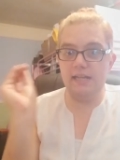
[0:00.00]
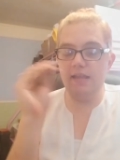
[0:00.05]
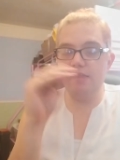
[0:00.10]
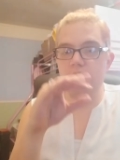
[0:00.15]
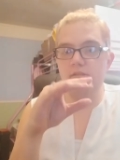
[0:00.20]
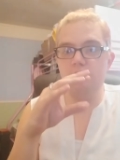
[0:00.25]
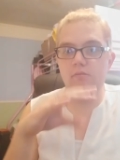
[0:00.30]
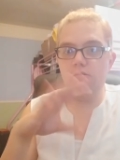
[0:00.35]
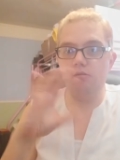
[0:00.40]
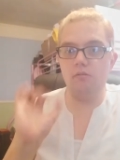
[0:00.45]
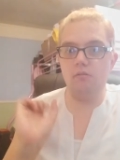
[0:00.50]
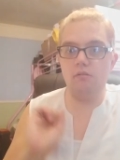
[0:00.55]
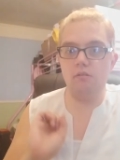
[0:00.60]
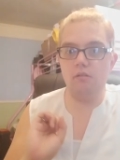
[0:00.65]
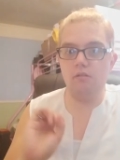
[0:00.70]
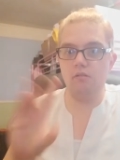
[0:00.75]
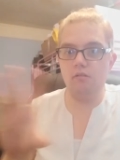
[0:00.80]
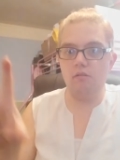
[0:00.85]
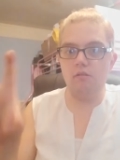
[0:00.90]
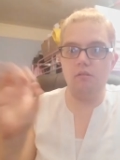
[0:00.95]
near the door.
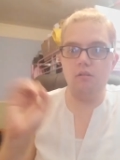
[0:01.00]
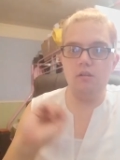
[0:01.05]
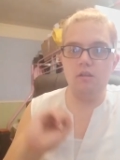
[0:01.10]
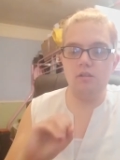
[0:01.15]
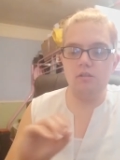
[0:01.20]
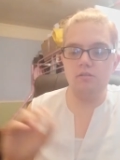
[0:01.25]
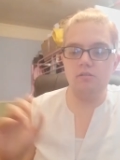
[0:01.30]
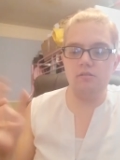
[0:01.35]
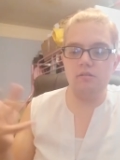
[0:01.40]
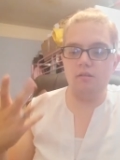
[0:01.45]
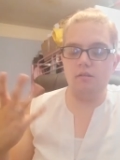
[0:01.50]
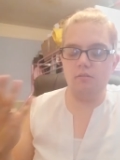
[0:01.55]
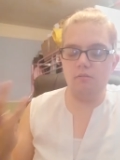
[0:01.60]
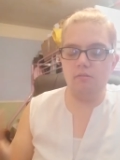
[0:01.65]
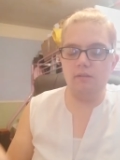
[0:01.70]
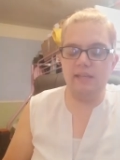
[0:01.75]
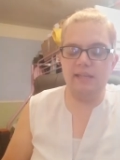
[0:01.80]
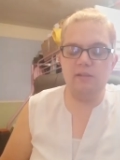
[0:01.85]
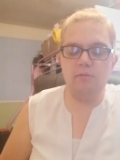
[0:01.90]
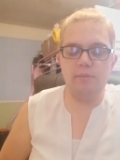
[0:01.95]
So
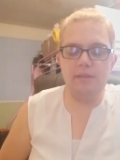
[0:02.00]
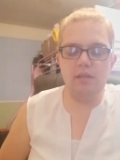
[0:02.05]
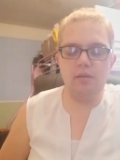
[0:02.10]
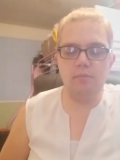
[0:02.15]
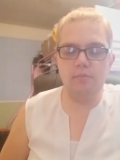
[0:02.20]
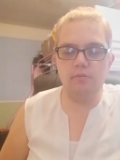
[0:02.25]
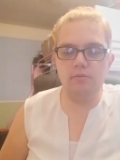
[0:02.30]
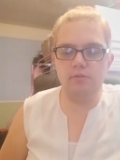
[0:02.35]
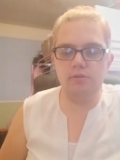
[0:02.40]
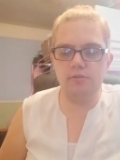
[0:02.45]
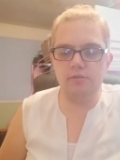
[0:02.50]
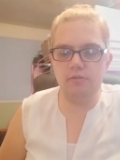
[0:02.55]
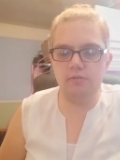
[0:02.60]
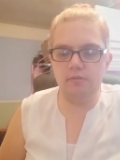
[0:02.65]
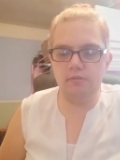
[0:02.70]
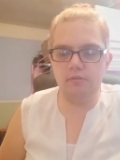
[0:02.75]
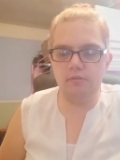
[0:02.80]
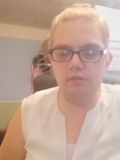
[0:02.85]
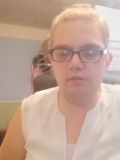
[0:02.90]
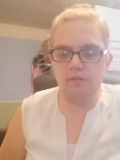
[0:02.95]
it'll be open
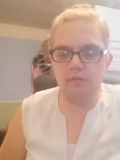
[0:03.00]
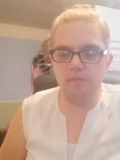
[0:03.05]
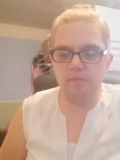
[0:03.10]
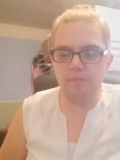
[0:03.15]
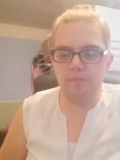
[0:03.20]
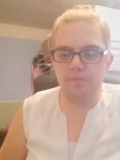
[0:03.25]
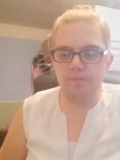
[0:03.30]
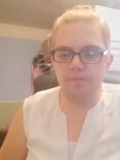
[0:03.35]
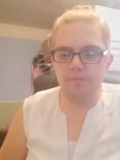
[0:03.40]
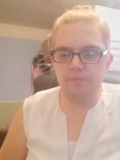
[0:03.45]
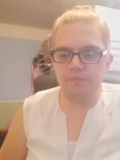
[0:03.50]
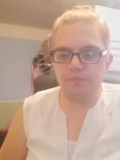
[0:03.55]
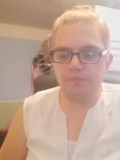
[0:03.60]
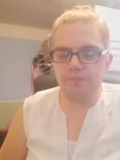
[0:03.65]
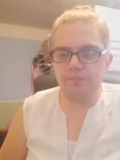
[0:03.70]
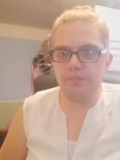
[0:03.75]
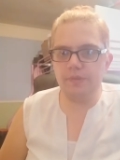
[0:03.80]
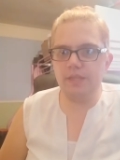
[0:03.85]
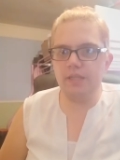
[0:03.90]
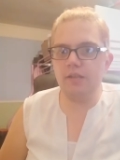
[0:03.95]
soon.
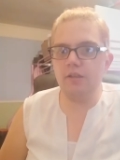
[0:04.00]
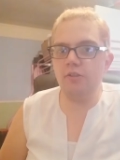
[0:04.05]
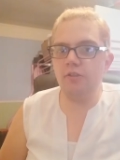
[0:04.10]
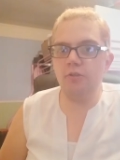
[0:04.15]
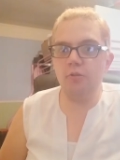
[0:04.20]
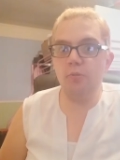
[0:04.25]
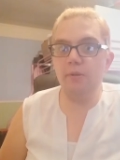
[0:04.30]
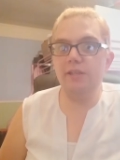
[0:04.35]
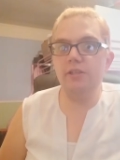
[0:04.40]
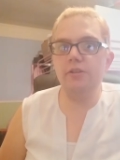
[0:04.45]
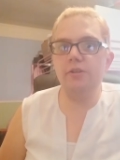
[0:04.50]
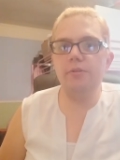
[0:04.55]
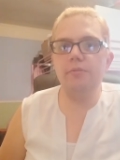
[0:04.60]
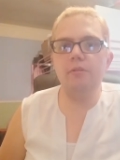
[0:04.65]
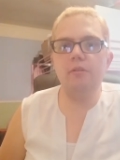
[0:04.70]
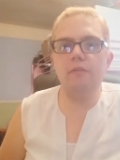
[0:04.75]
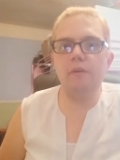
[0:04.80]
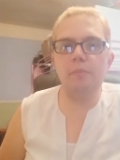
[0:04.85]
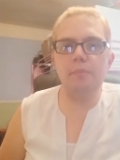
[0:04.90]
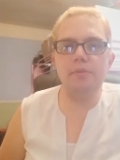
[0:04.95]
The window
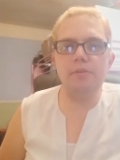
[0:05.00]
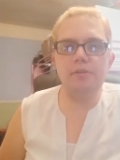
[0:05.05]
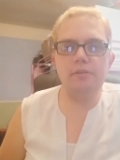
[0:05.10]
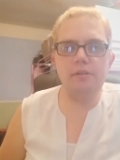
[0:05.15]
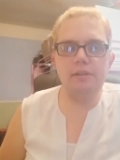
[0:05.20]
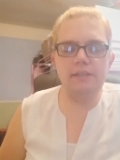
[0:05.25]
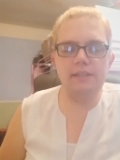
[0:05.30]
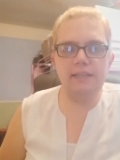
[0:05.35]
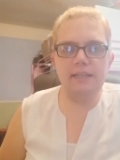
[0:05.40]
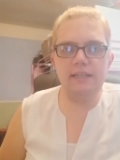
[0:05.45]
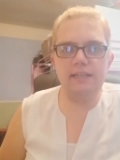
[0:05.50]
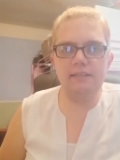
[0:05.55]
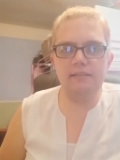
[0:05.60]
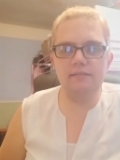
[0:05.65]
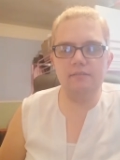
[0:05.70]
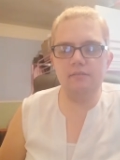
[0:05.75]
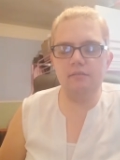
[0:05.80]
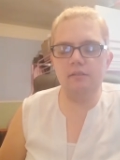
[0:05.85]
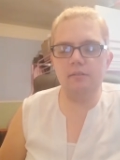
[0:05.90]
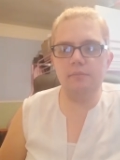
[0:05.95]
of opportunity.
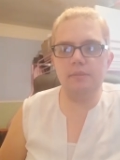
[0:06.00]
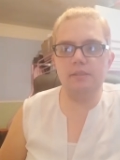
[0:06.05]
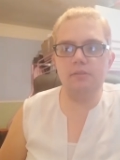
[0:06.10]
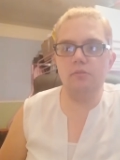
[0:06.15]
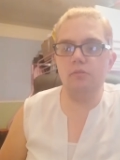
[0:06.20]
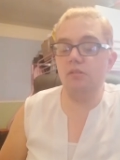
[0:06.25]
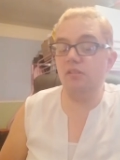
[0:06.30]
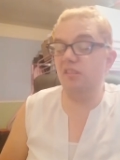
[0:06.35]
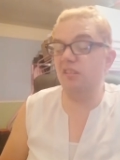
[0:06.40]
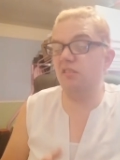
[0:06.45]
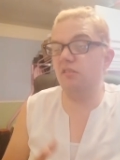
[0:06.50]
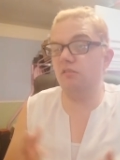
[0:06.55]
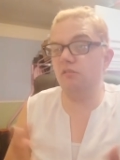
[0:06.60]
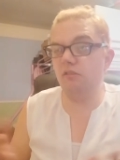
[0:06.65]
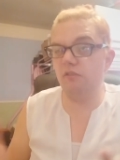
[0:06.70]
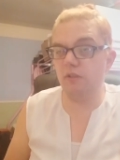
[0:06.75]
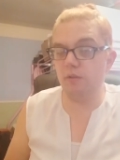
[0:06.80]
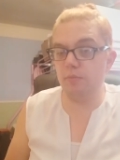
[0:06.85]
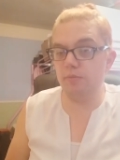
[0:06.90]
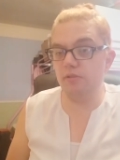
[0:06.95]
I mean, the door
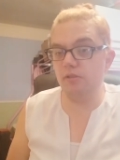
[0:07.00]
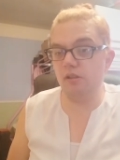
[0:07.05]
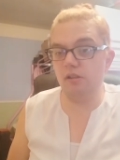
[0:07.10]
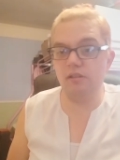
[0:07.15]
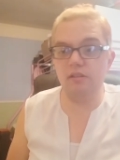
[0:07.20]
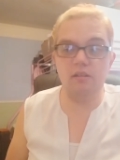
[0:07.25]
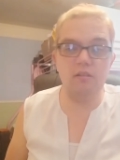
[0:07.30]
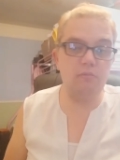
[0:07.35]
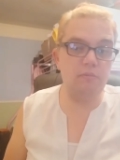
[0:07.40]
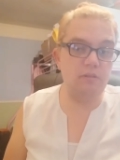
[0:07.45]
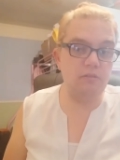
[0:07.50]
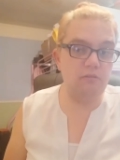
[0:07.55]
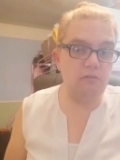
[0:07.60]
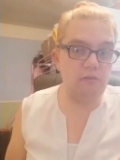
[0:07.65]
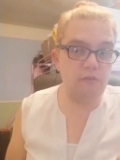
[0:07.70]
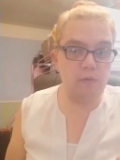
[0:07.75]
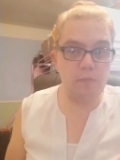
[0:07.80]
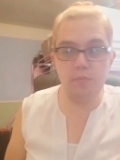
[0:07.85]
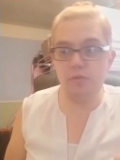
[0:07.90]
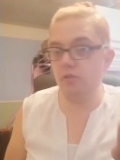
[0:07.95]
of opportunity, the window of
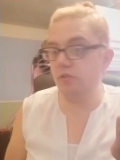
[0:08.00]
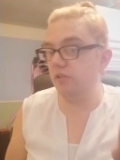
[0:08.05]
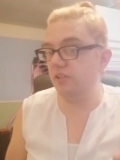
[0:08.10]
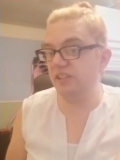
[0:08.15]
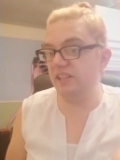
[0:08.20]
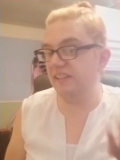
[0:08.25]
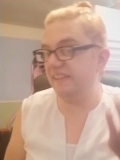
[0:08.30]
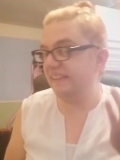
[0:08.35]
opportunity,